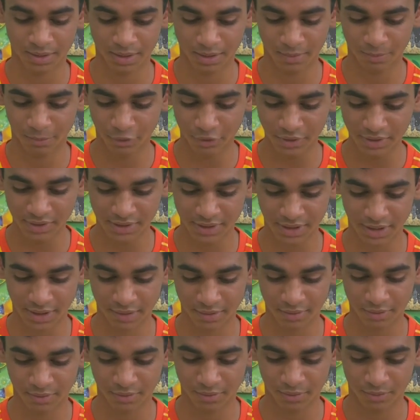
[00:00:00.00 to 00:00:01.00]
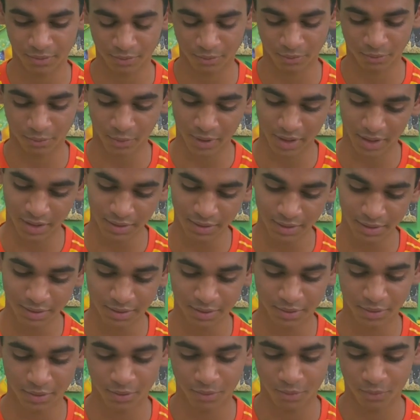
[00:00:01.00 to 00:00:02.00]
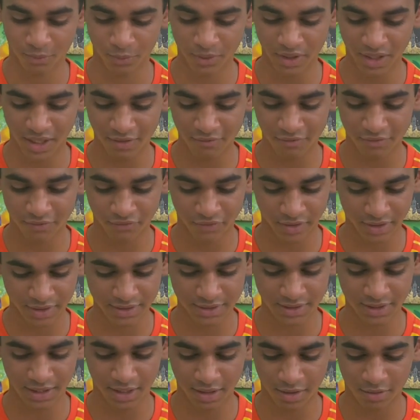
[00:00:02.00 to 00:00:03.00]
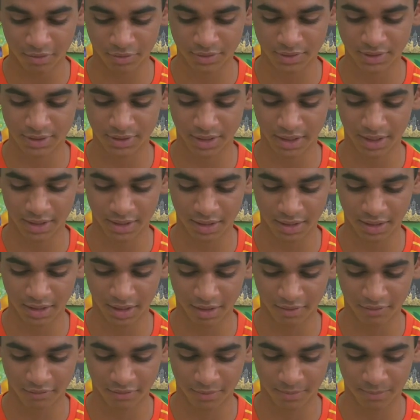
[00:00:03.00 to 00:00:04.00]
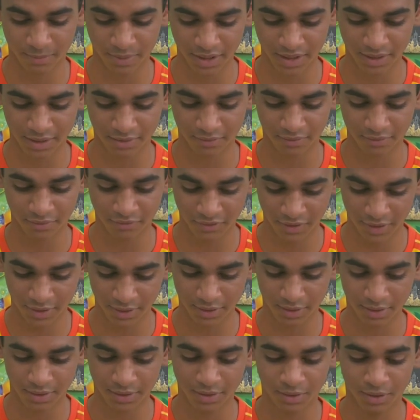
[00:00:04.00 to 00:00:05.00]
The boy said, well, we have a fancy house and they have a big field.